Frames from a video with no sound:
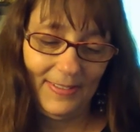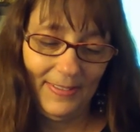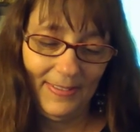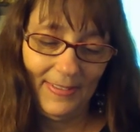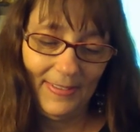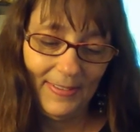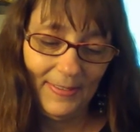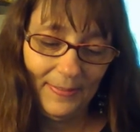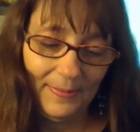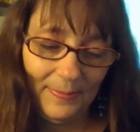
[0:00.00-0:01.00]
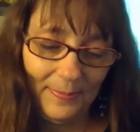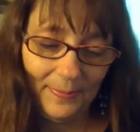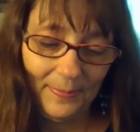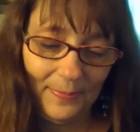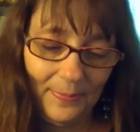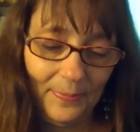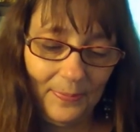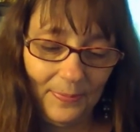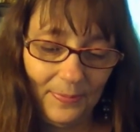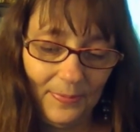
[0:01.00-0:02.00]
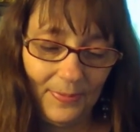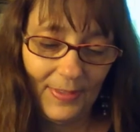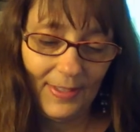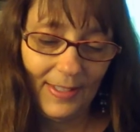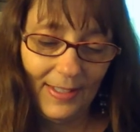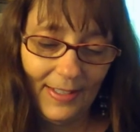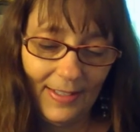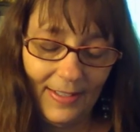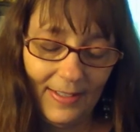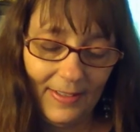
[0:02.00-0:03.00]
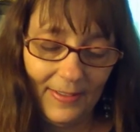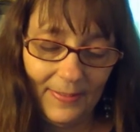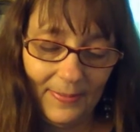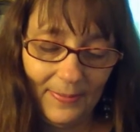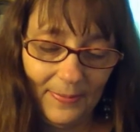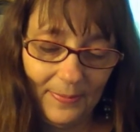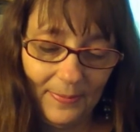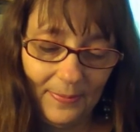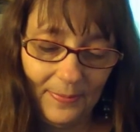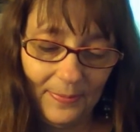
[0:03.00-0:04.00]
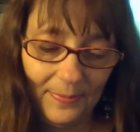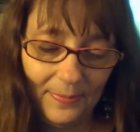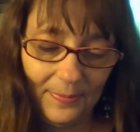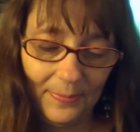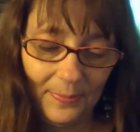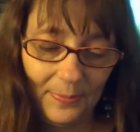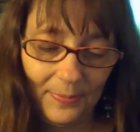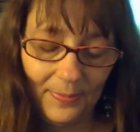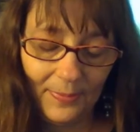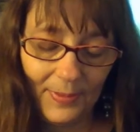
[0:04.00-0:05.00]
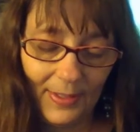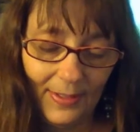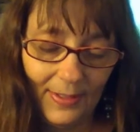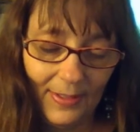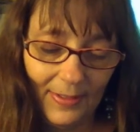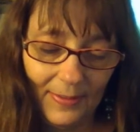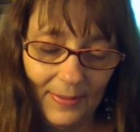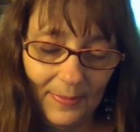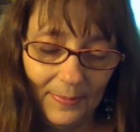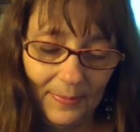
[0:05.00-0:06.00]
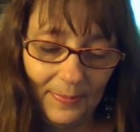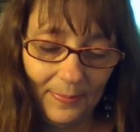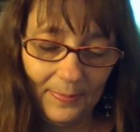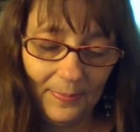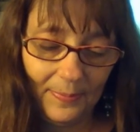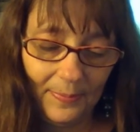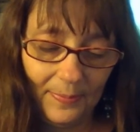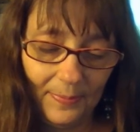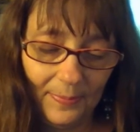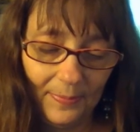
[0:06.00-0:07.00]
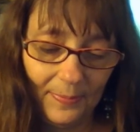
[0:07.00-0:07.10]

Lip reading: (silence)